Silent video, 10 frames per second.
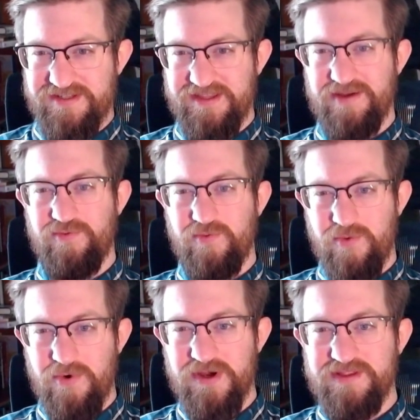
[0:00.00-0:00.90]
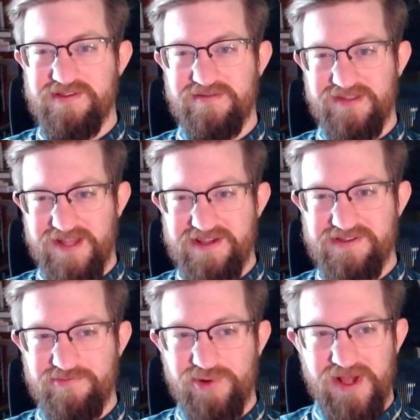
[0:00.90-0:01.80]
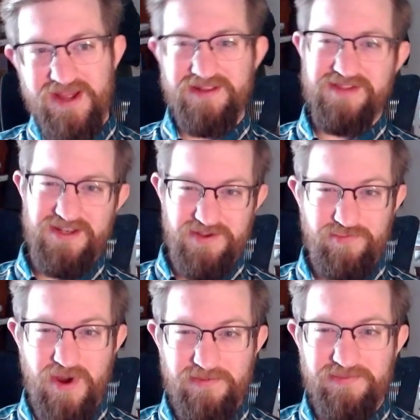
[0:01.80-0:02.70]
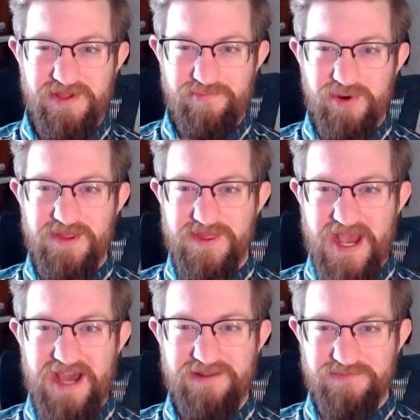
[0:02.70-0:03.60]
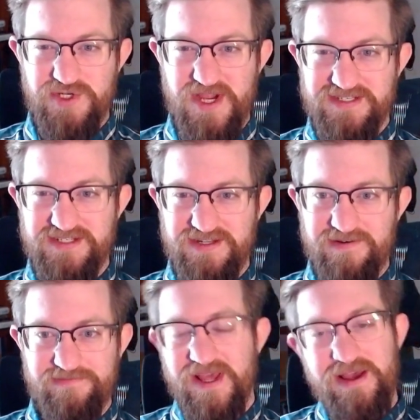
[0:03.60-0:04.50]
that wants lesson plans and you probably put that objective up,